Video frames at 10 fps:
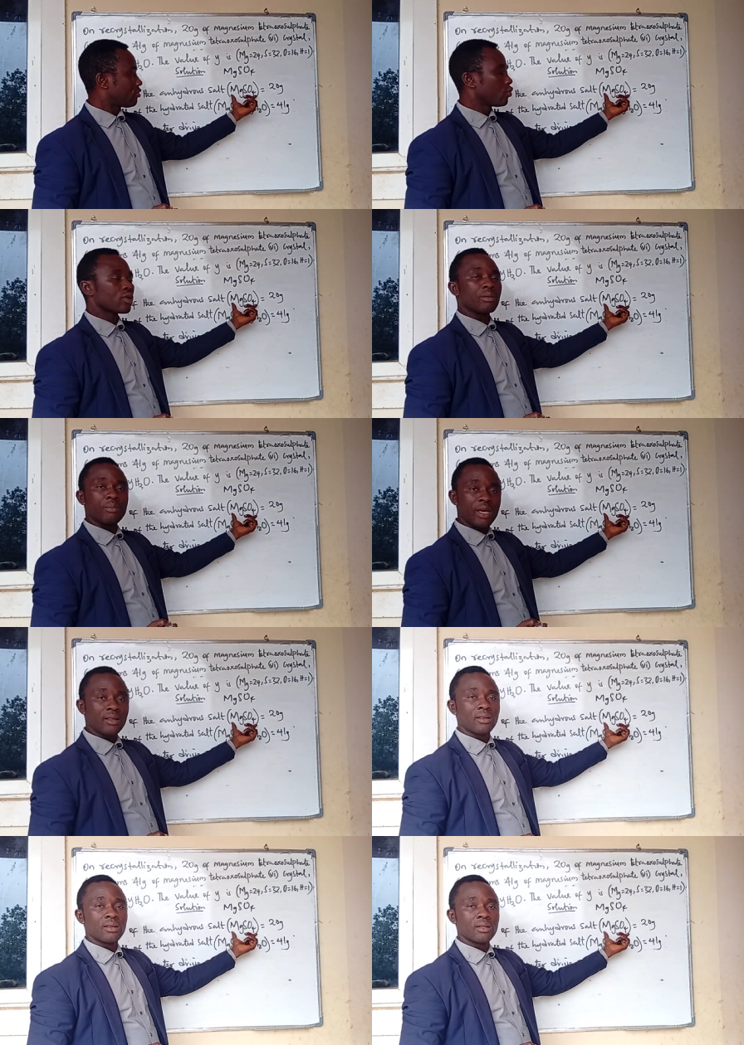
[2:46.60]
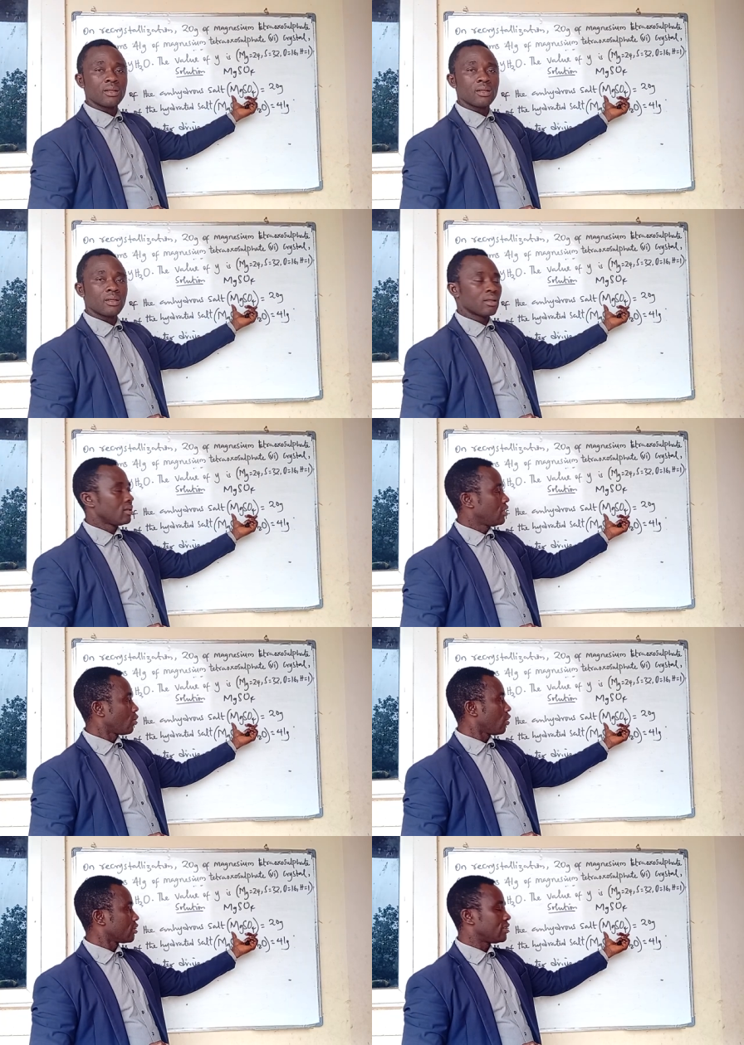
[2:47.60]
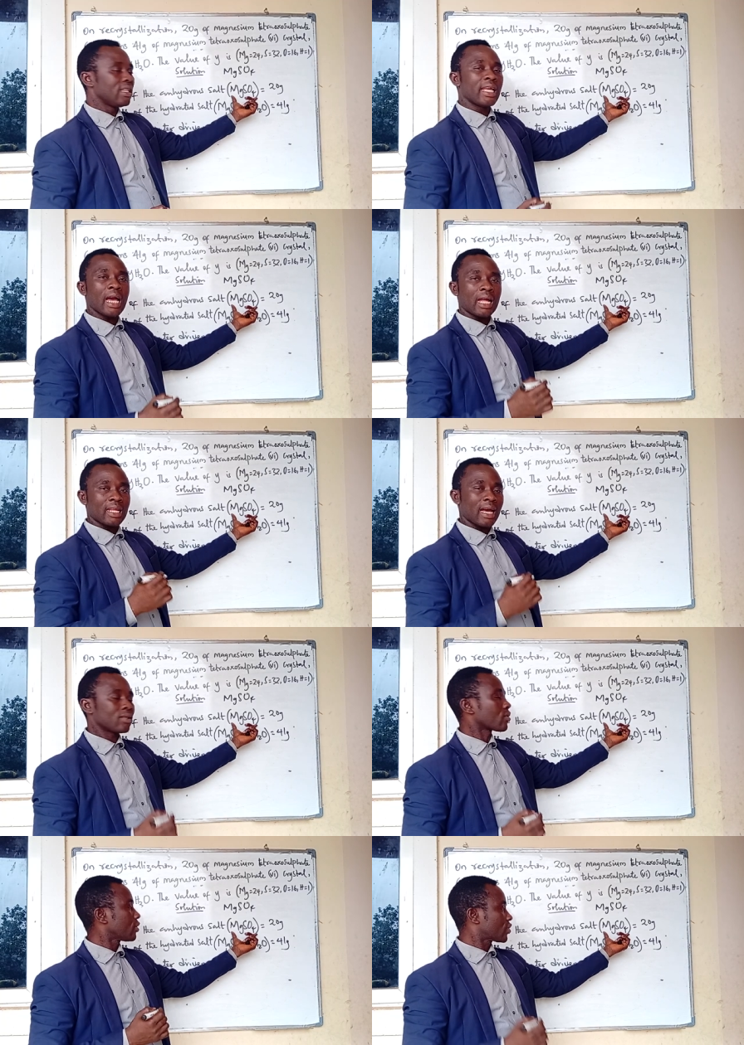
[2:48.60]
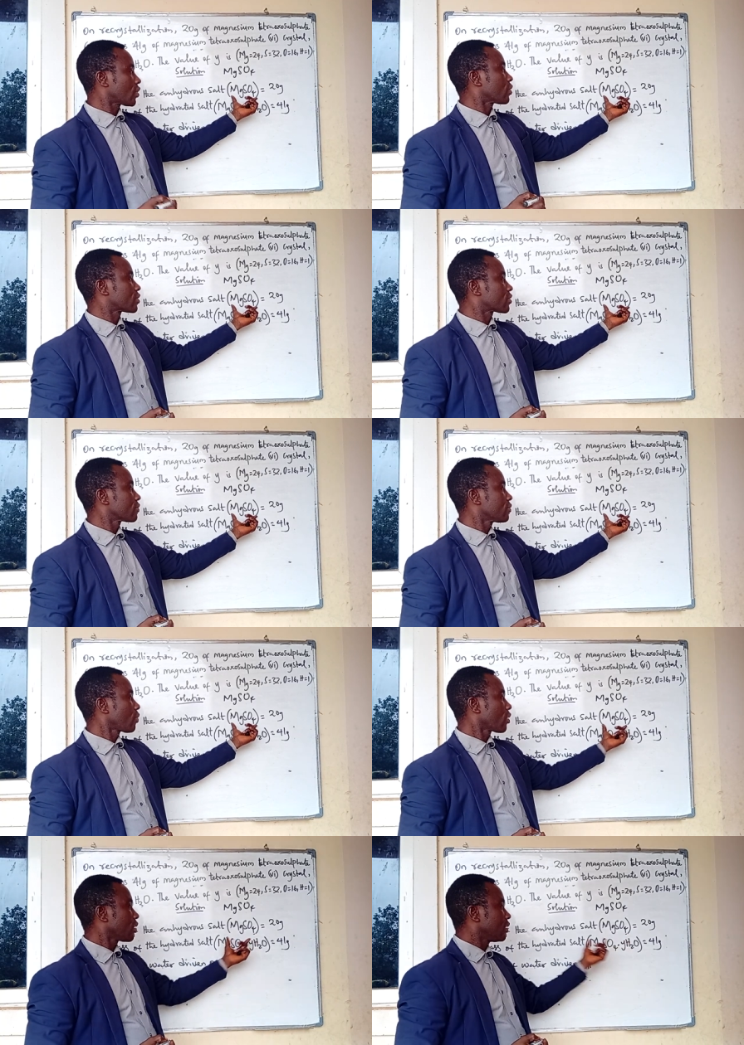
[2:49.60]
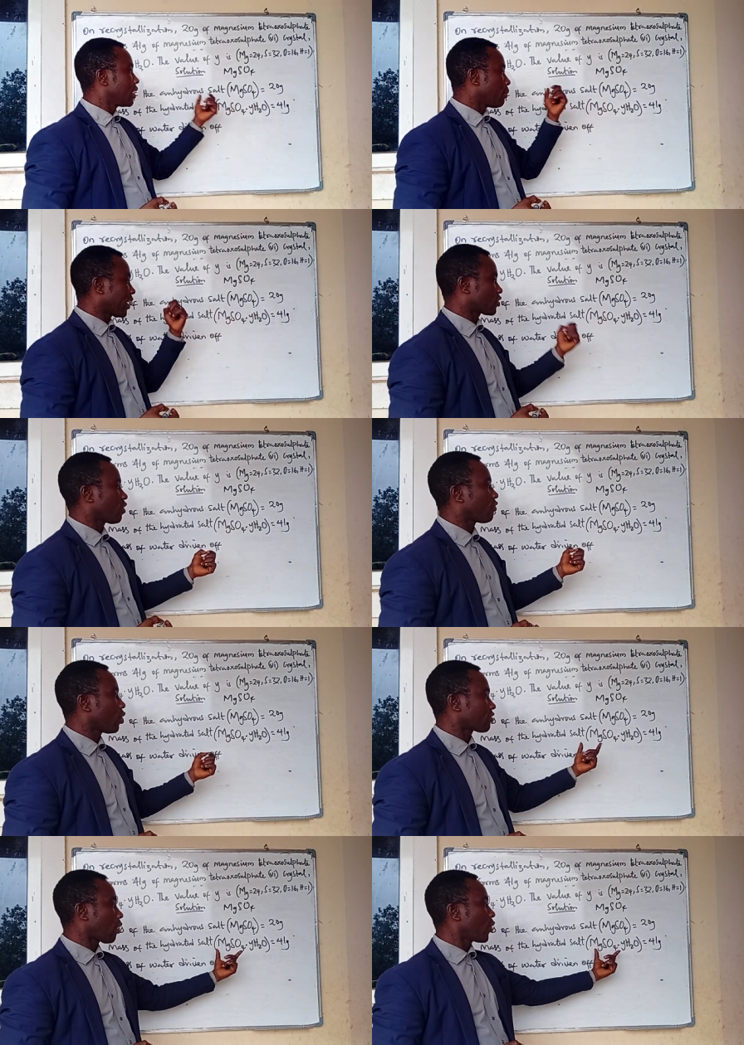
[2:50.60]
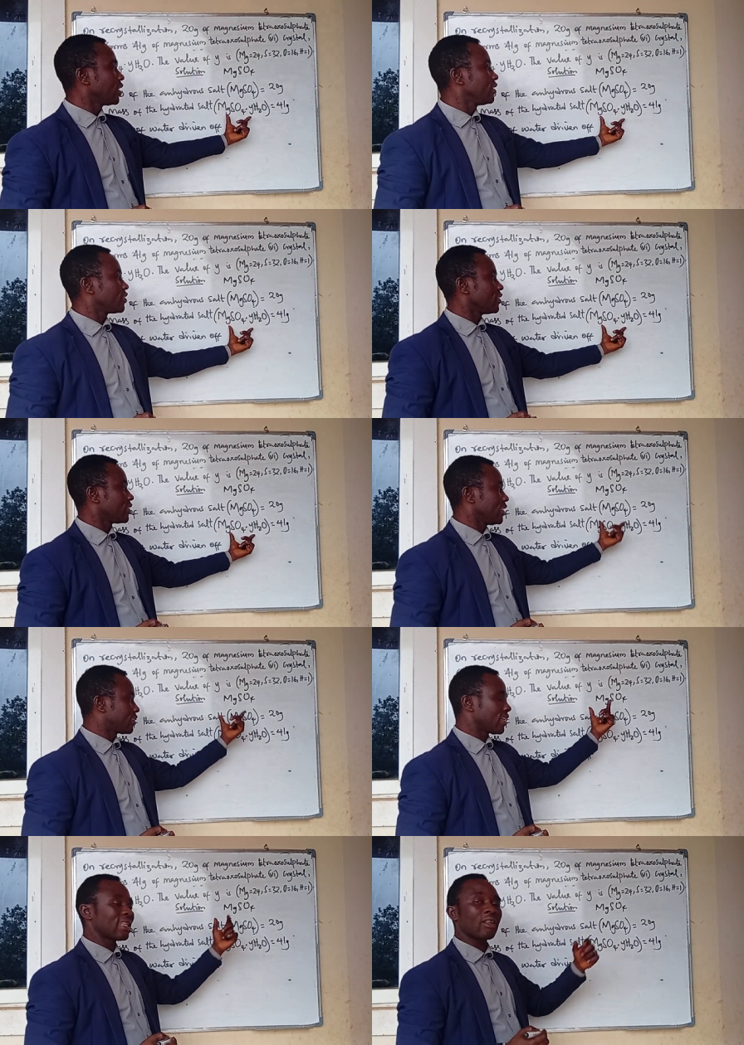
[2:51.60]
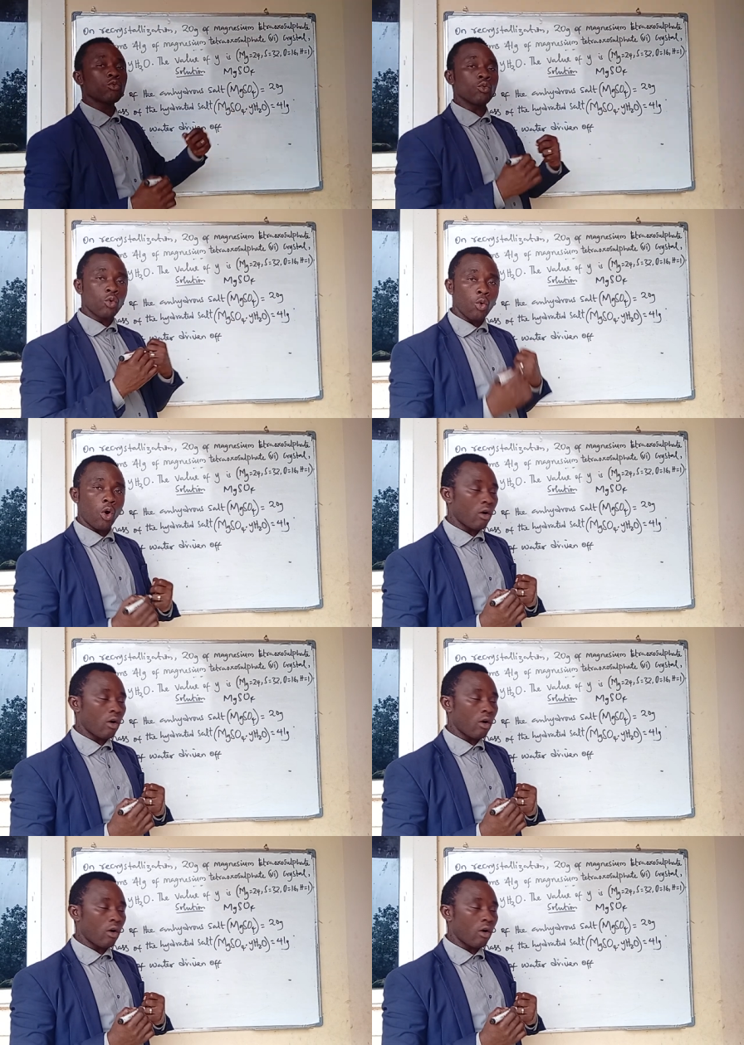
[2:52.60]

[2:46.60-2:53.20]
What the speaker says: it will remain the anhydrous salt. The mass of water when this is heated that will go